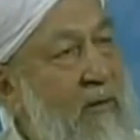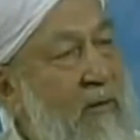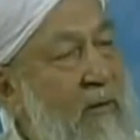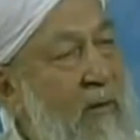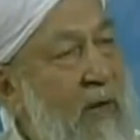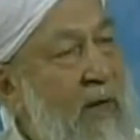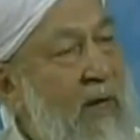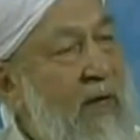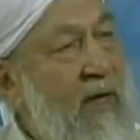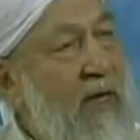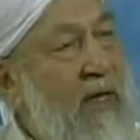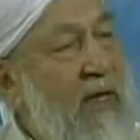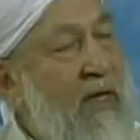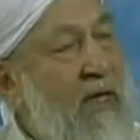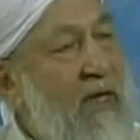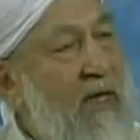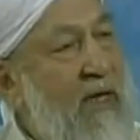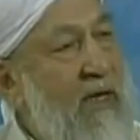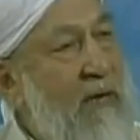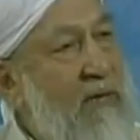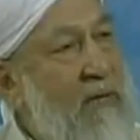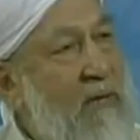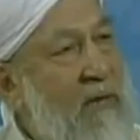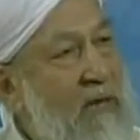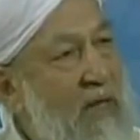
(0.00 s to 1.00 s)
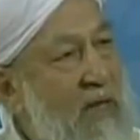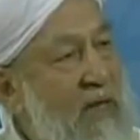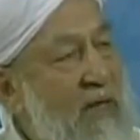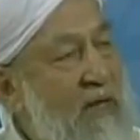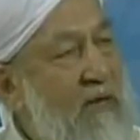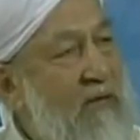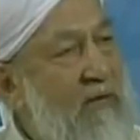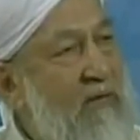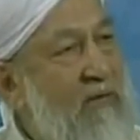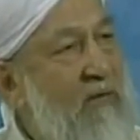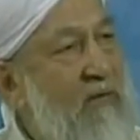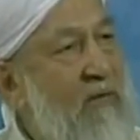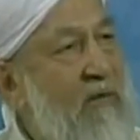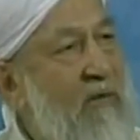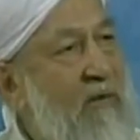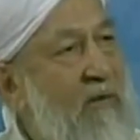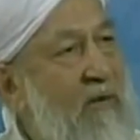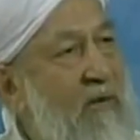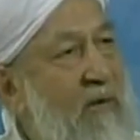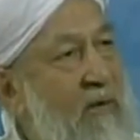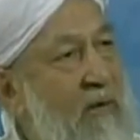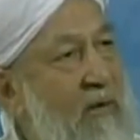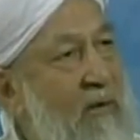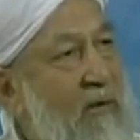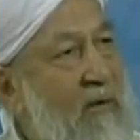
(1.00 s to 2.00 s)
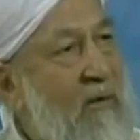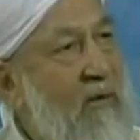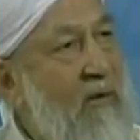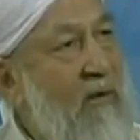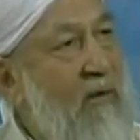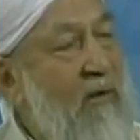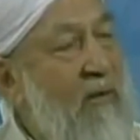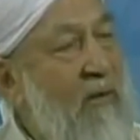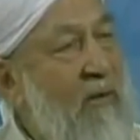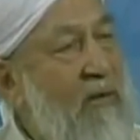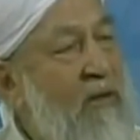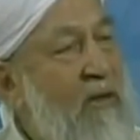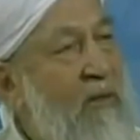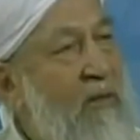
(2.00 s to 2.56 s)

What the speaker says: While he himself was